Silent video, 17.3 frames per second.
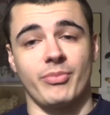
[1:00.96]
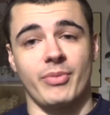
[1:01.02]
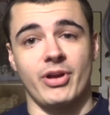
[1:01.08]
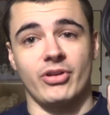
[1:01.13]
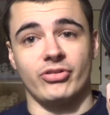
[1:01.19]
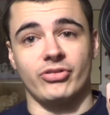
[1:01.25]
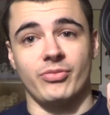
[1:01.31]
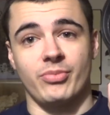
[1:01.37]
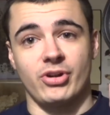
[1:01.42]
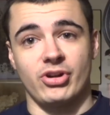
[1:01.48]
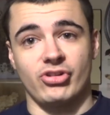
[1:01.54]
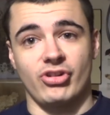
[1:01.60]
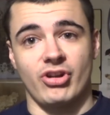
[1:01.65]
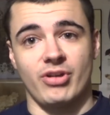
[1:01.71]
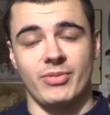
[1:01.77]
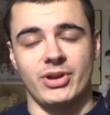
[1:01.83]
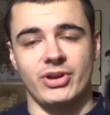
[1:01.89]
the mask the British
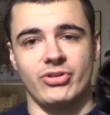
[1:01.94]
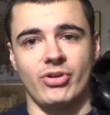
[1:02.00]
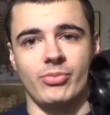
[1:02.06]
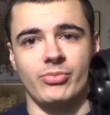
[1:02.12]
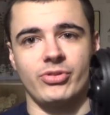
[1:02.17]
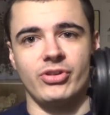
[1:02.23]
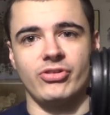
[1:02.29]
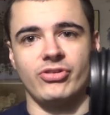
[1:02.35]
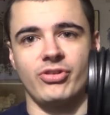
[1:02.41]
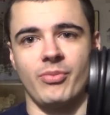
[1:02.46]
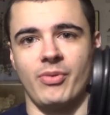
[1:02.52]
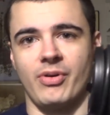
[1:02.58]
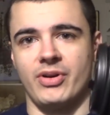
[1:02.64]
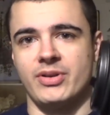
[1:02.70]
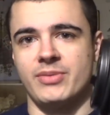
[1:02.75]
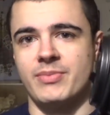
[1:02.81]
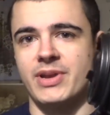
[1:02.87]
Army adopted somewhere in the